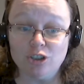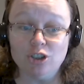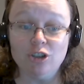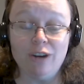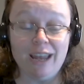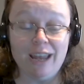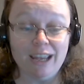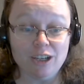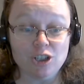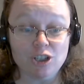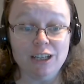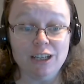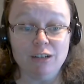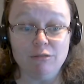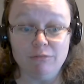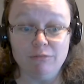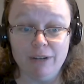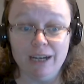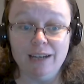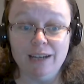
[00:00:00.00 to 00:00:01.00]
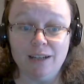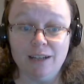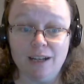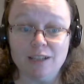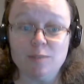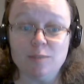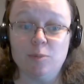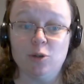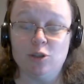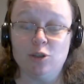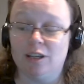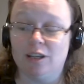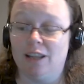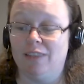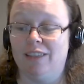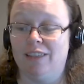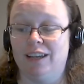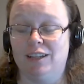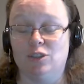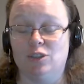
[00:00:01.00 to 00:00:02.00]
You're actually a really nice person. And
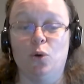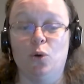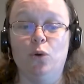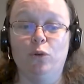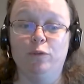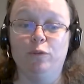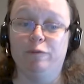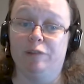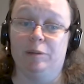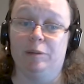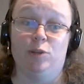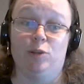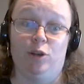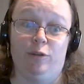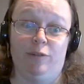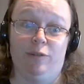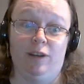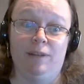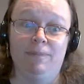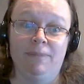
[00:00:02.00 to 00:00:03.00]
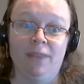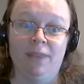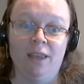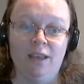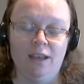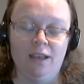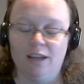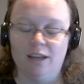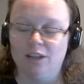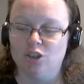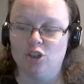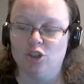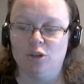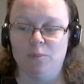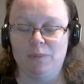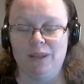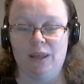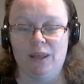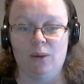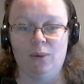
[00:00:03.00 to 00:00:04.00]
then it's all flipped over. And it shouldn't
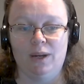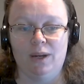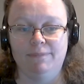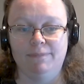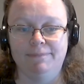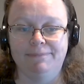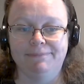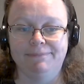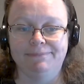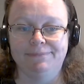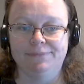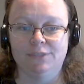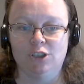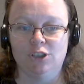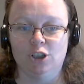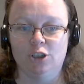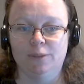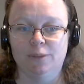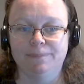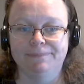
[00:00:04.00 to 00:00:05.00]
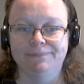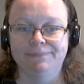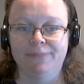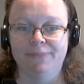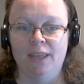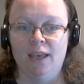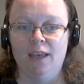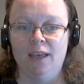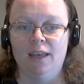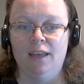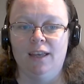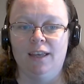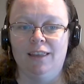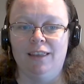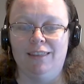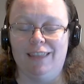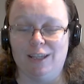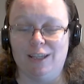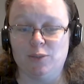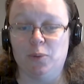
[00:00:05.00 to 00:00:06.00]
be that way. So
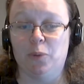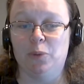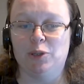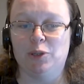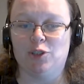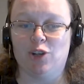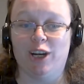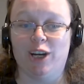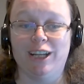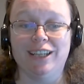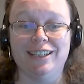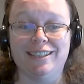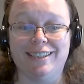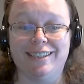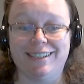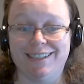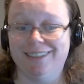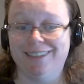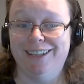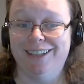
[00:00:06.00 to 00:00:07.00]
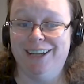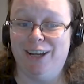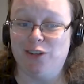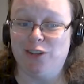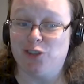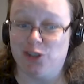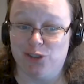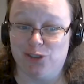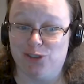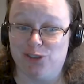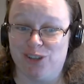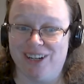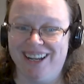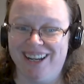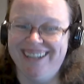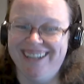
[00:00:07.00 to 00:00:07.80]
that's what we're trying to instill in our children.